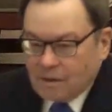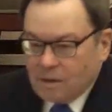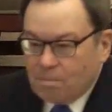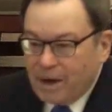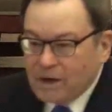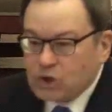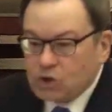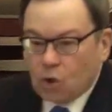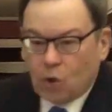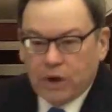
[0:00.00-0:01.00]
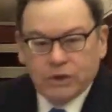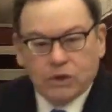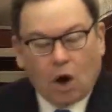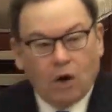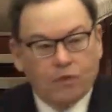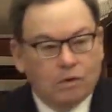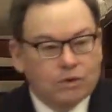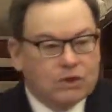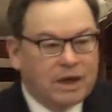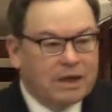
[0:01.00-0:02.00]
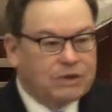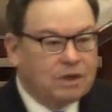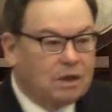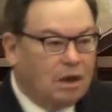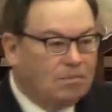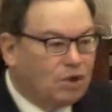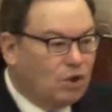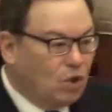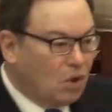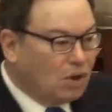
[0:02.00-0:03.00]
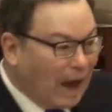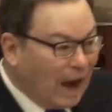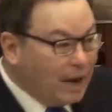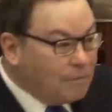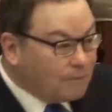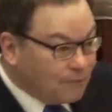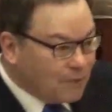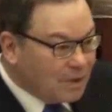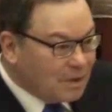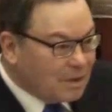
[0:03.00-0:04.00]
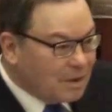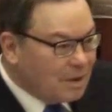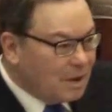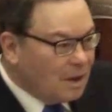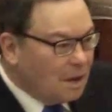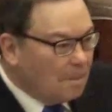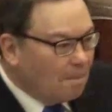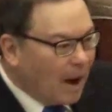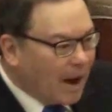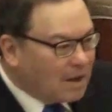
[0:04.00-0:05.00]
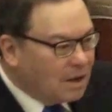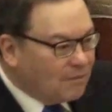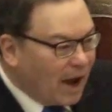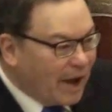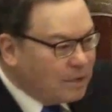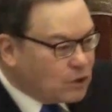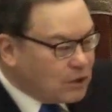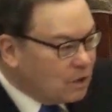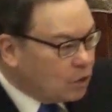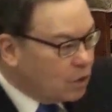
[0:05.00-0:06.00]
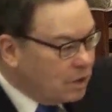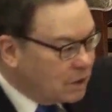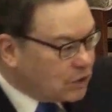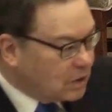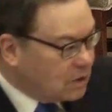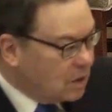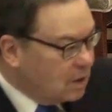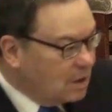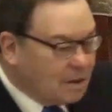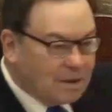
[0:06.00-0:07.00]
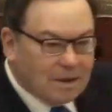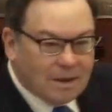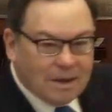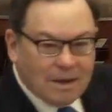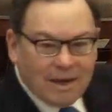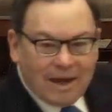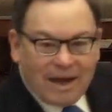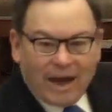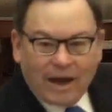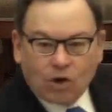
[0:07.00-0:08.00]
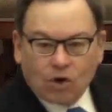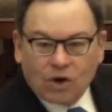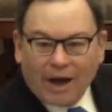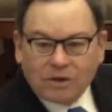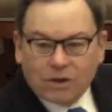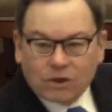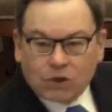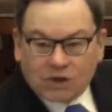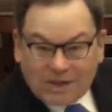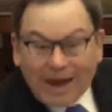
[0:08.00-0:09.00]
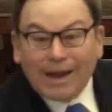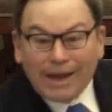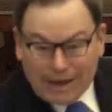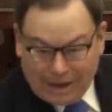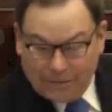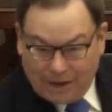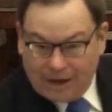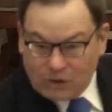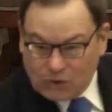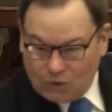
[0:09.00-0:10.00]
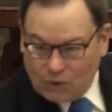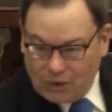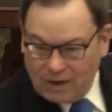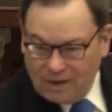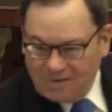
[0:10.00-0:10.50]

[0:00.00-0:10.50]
The best stories are those things that come to your life by a divine synchronicity, and you're not just telling that story.